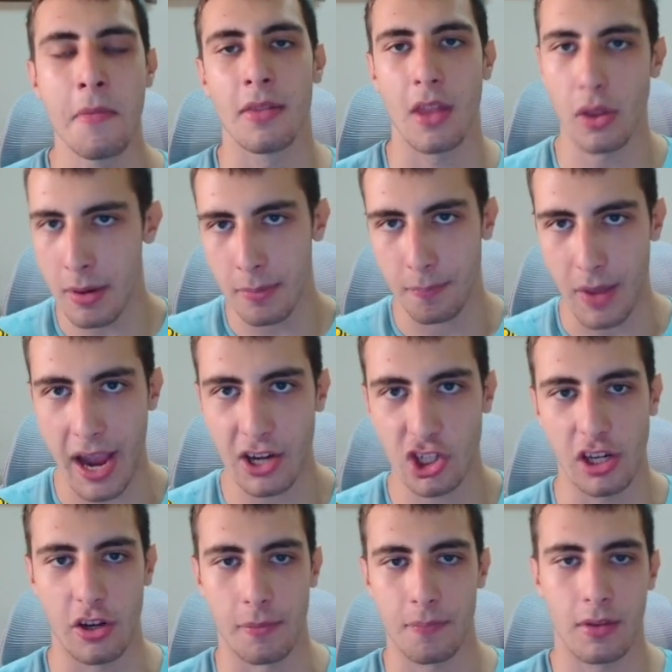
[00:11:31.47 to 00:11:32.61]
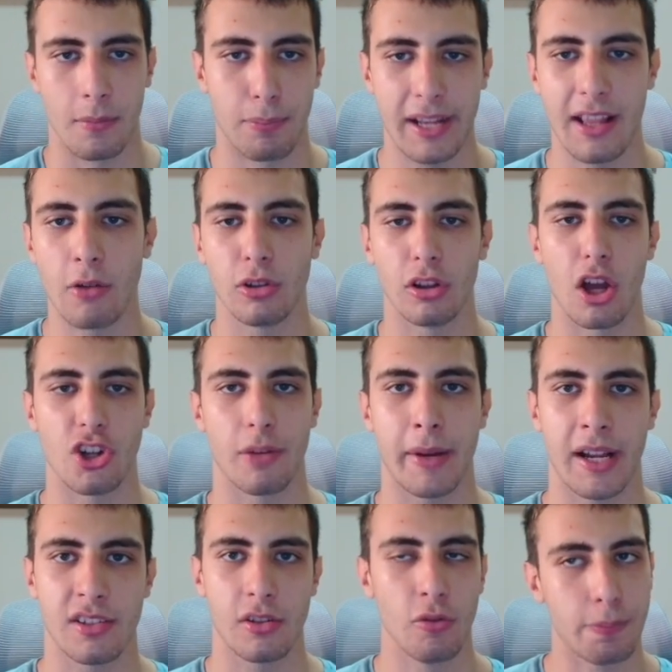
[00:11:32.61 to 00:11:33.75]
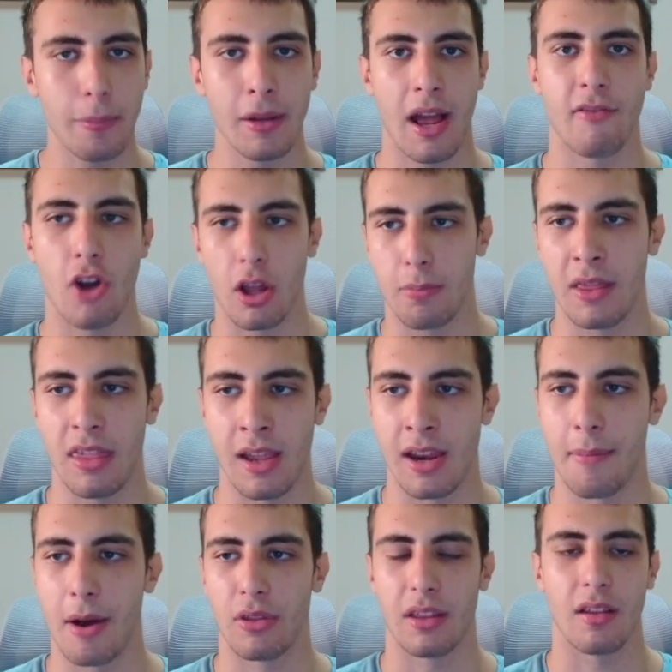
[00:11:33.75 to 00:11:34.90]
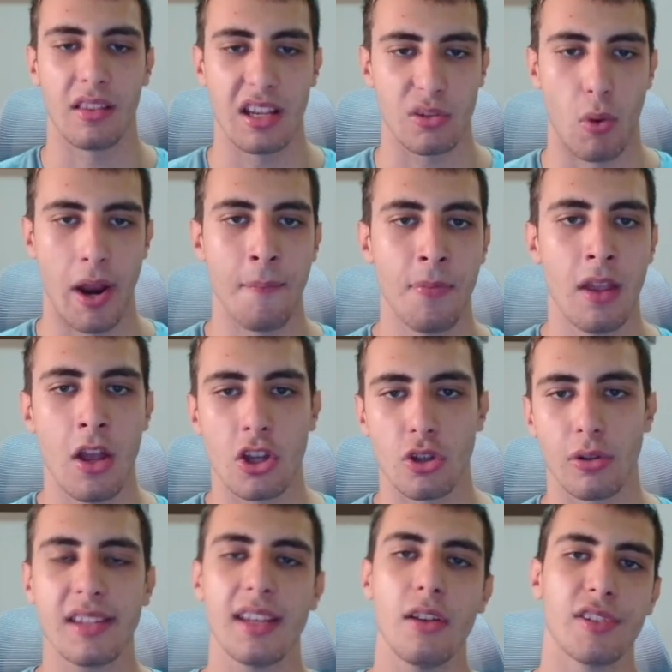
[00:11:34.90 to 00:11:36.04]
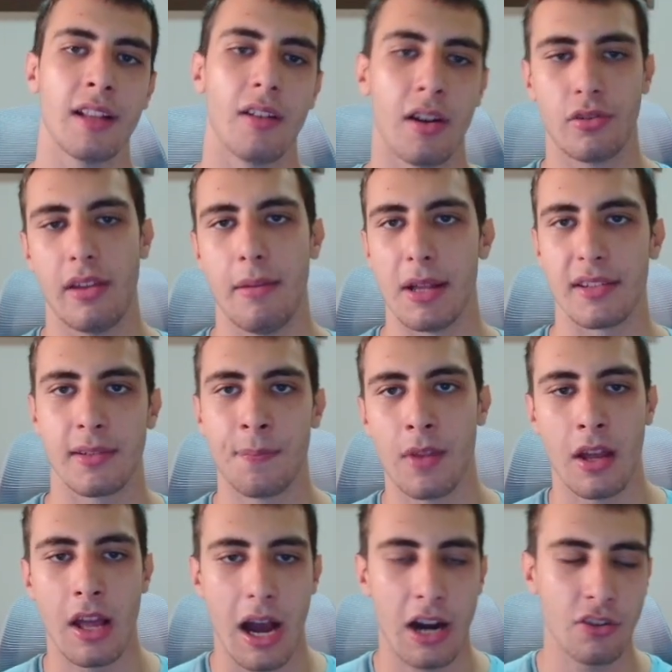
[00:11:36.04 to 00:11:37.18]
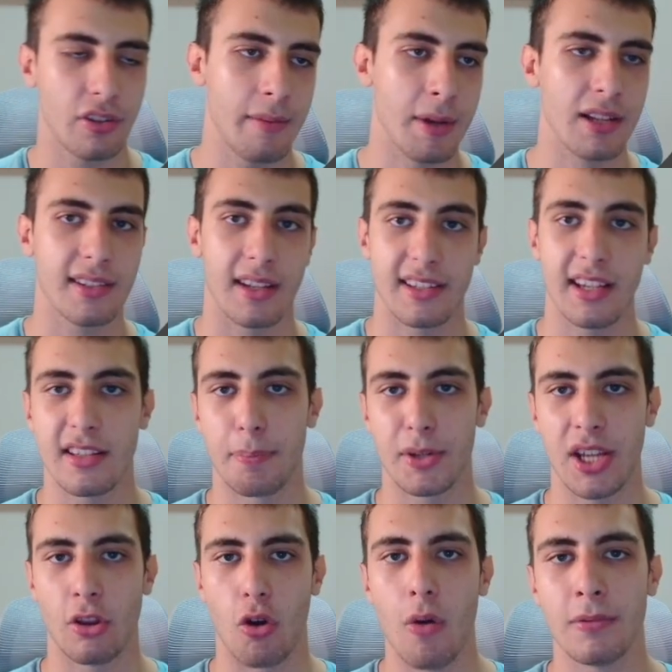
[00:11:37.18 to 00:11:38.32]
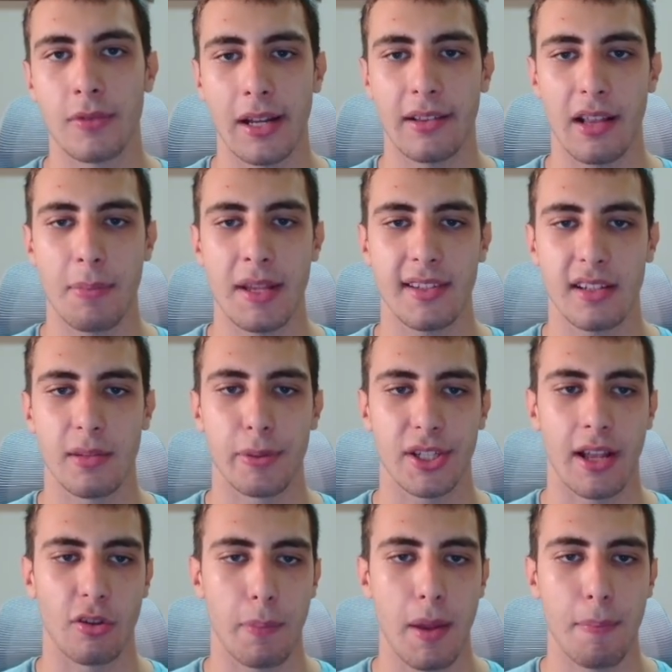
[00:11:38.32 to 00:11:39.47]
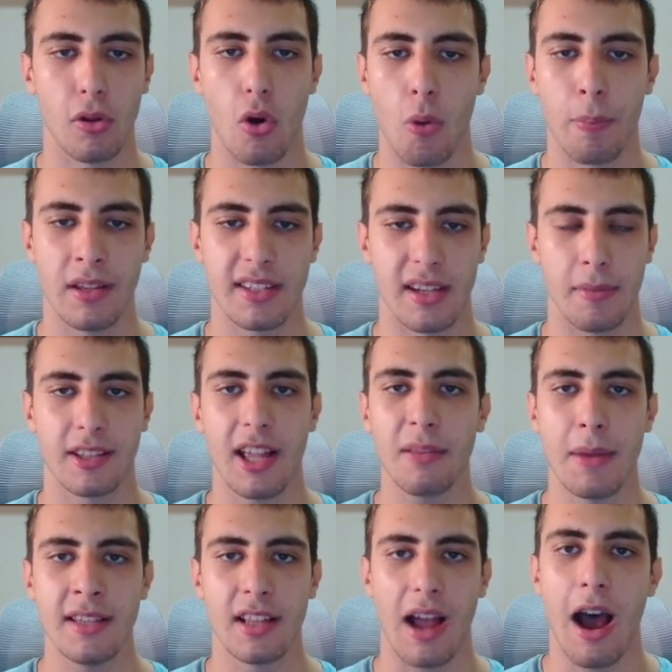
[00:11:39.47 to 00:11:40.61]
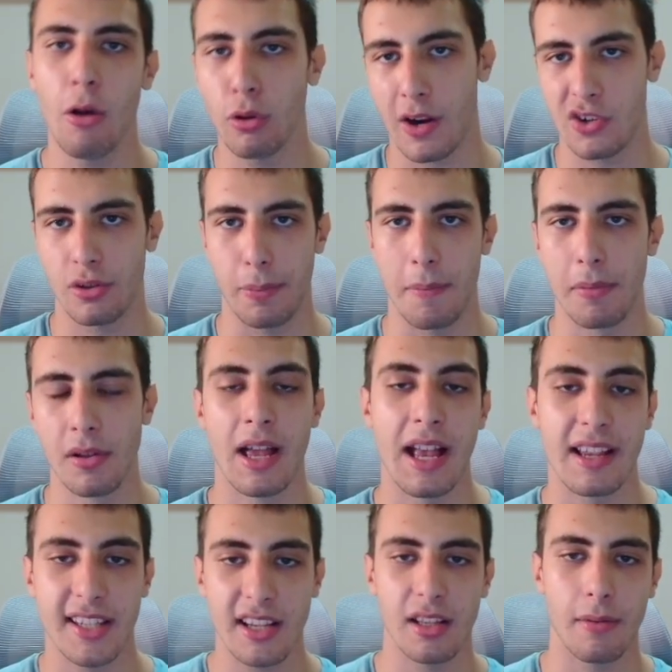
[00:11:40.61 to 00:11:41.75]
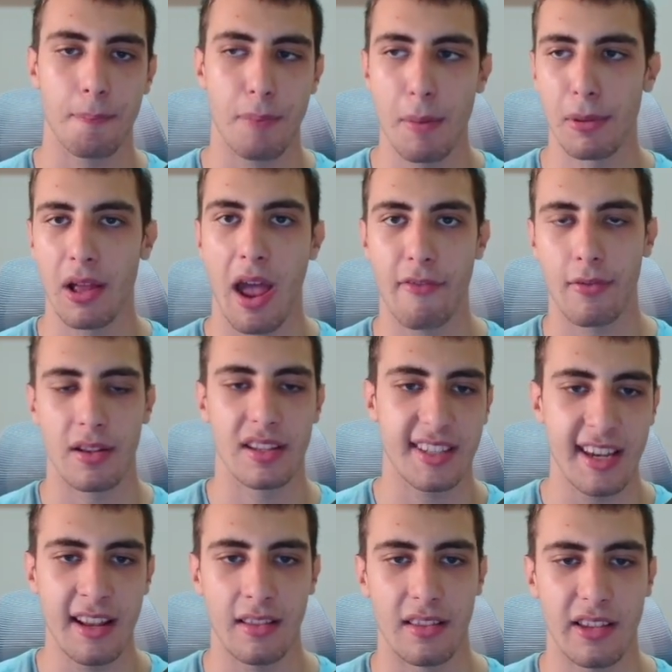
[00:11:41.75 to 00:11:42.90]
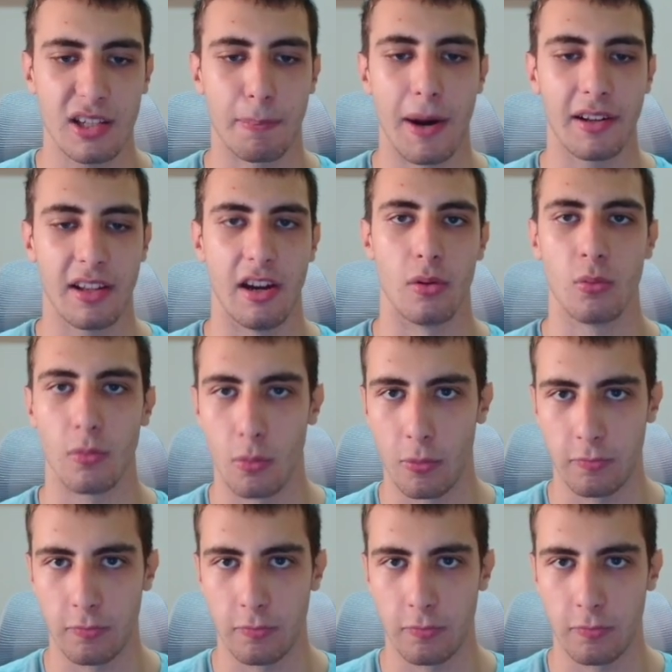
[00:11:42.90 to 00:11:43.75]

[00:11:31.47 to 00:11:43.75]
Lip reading: it. Now, let me actually break down the logic because you probably have not been thinking about it this way. So let's say you sent 100 emails. 100 emails, 60% open rate. That means 60% of people open this email. That means that out of 100 people, 60 people have seen this part here.